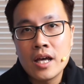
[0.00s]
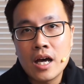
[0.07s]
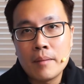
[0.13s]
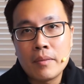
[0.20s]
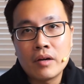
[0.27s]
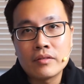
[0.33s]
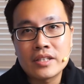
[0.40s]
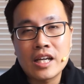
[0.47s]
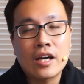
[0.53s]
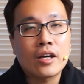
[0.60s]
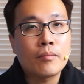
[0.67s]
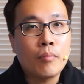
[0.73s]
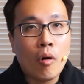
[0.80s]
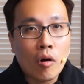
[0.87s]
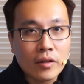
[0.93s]
about their
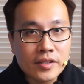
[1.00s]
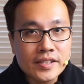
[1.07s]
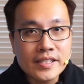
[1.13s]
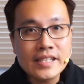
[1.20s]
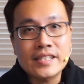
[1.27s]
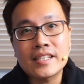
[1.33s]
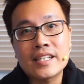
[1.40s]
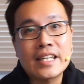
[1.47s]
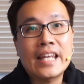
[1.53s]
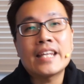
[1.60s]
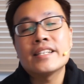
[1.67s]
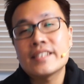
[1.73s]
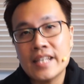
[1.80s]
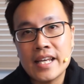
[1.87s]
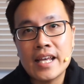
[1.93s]
policies
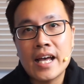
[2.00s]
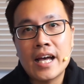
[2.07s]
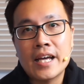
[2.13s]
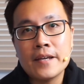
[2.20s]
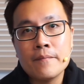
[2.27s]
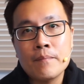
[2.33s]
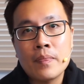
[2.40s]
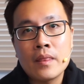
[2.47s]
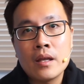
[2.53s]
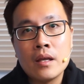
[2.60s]
against AI,